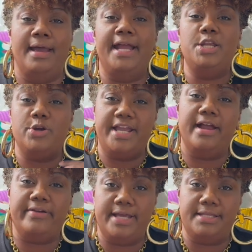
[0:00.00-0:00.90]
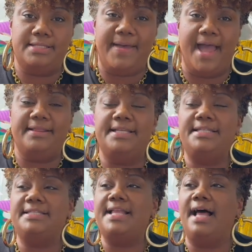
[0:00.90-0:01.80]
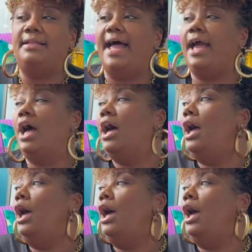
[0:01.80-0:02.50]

and you're carrying this bag. This is not like a,